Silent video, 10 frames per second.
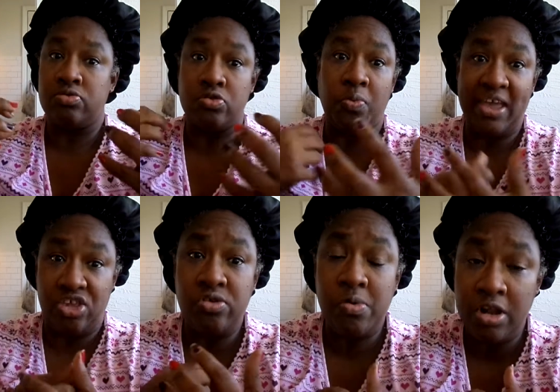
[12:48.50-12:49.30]
the way
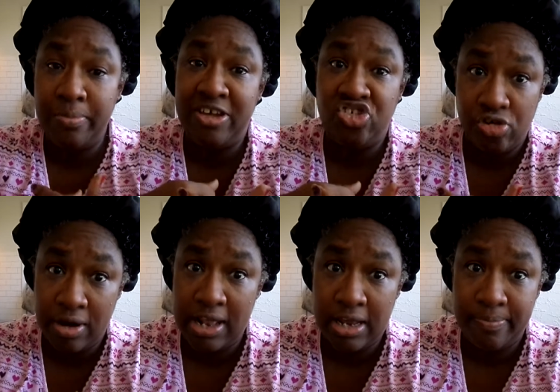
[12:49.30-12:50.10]
you want to be
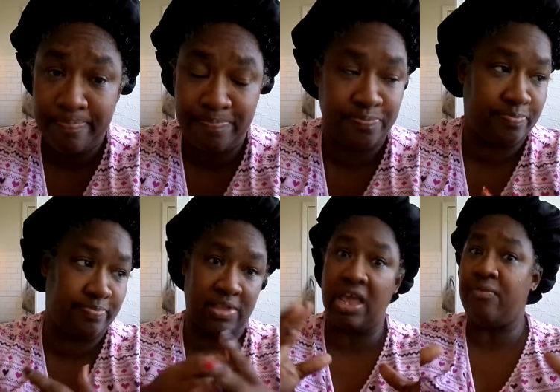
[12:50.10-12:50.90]
treated,
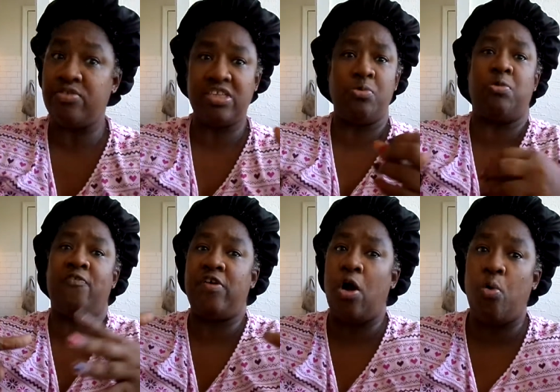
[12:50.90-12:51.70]
Everything will
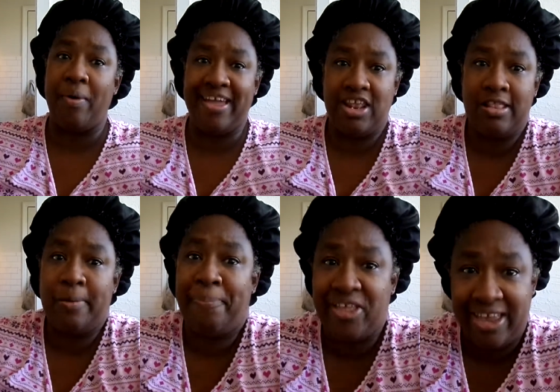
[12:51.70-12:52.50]
fall right into
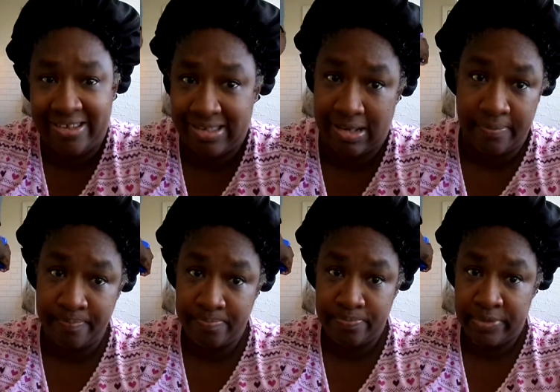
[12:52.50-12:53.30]
place.
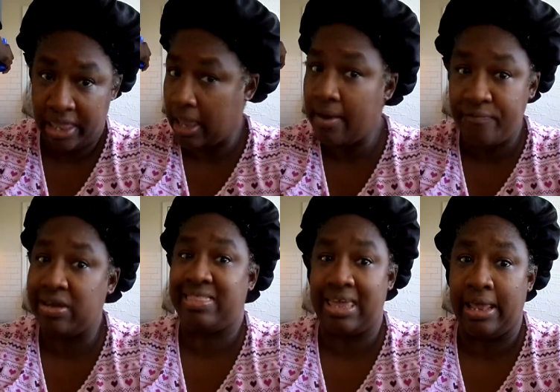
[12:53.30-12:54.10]

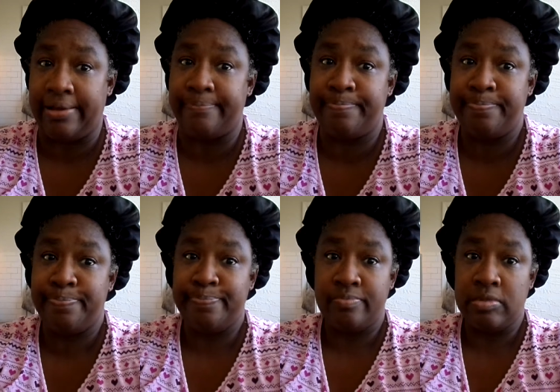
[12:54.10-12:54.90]
Everything.
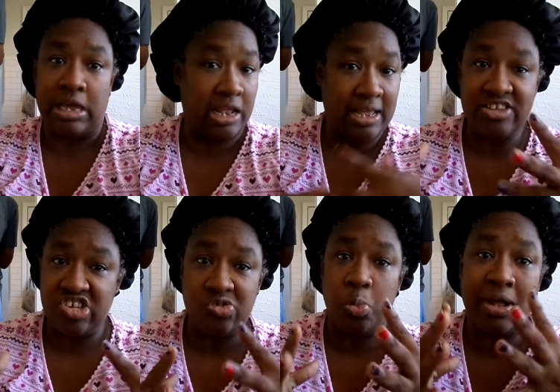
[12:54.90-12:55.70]
And I
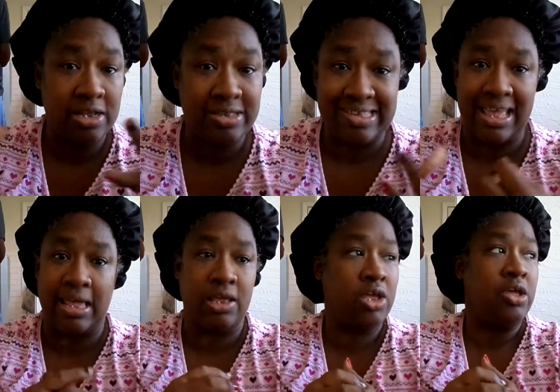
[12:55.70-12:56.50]
just want to
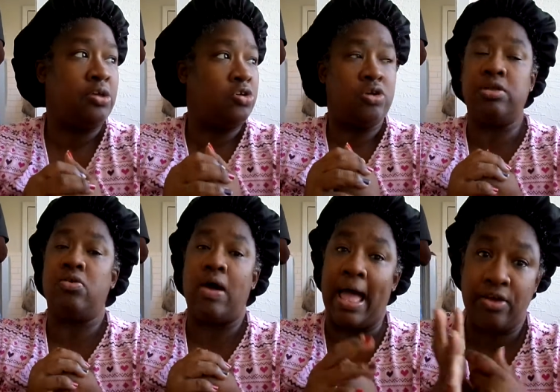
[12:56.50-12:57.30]
say, you
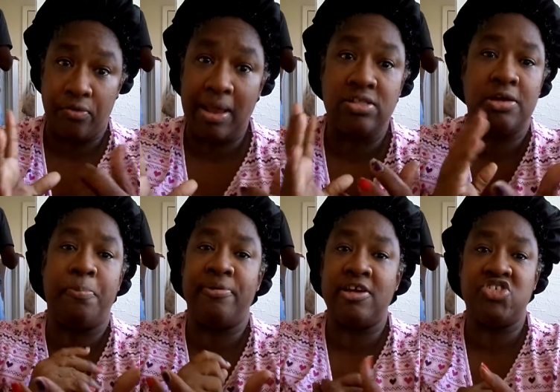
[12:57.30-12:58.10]
know, I greatly
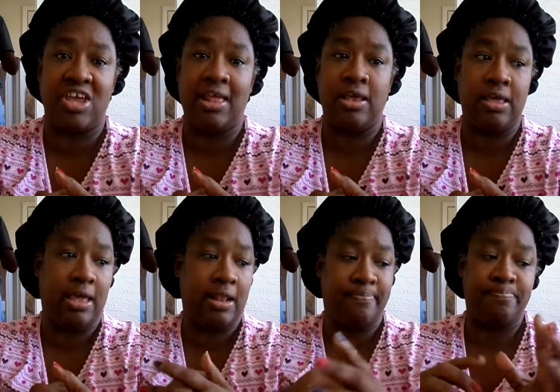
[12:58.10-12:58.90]
appreciate it.
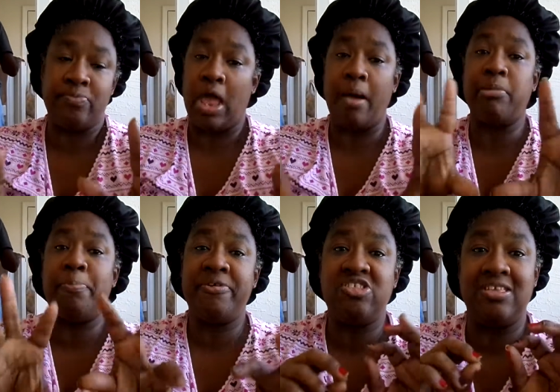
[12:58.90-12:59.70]
And I'm going to
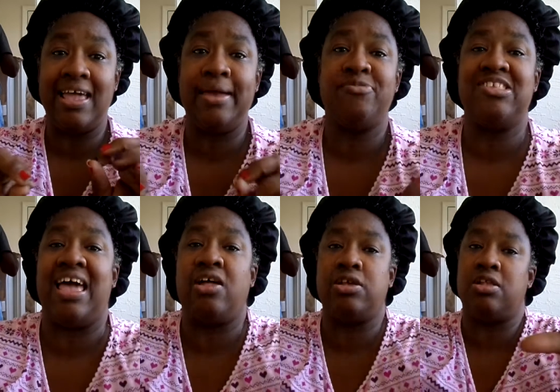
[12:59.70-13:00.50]
put the names
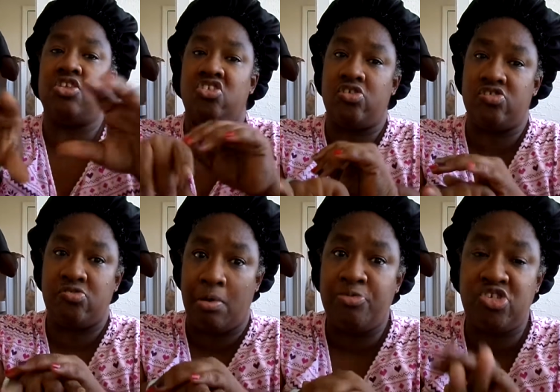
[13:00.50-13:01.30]
down in the
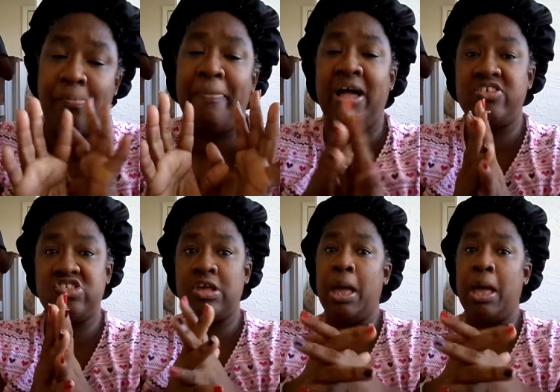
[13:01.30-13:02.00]
description box